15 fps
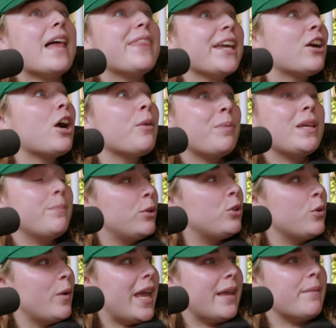there are people
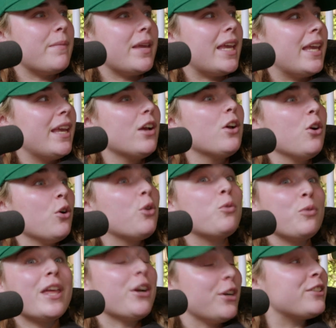who hate me. Yeah. Who
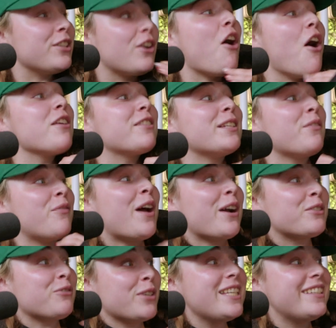there is a cause and
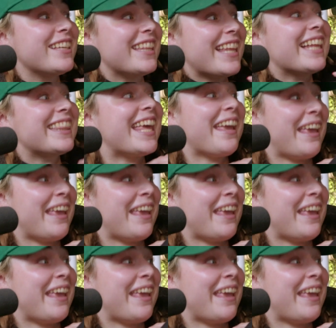effect reason that they